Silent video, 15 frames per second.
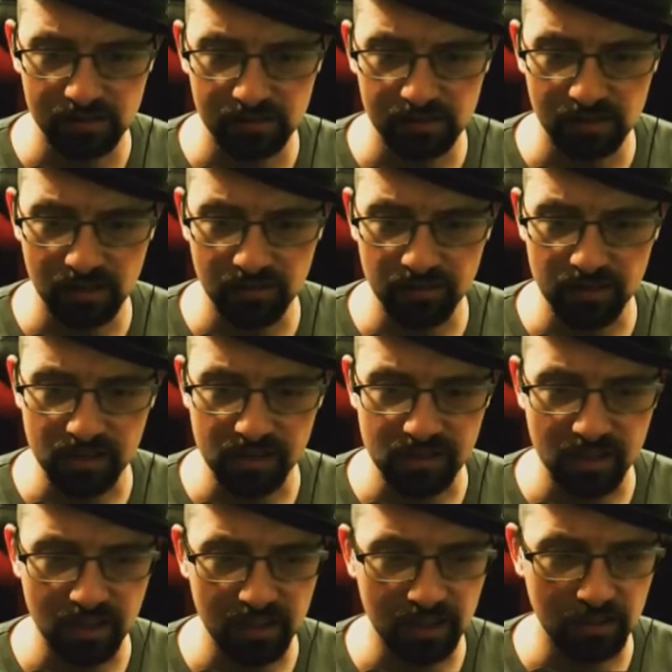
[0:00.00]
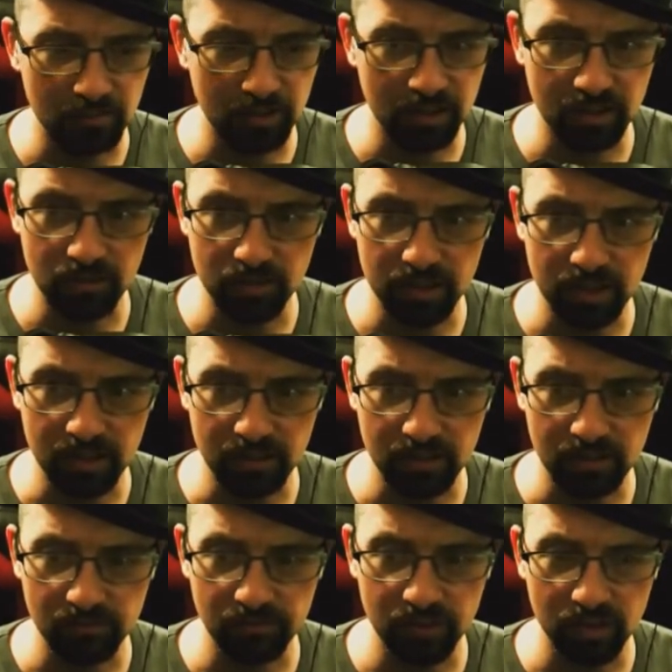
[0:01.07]
of this set, I'm going to go ahead and
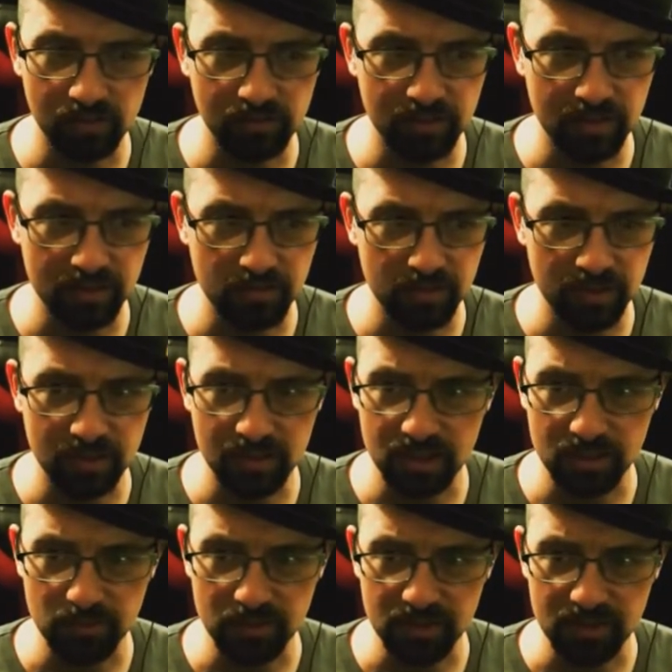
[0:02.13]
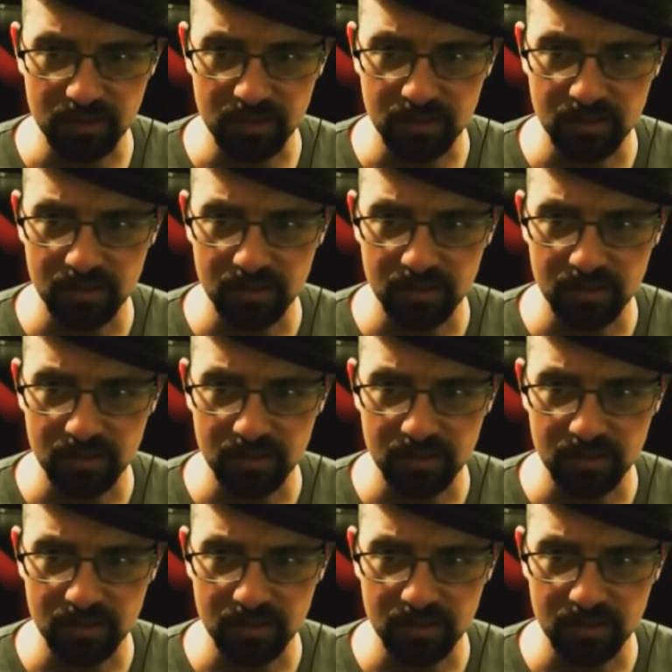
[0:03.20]
convert these pieces.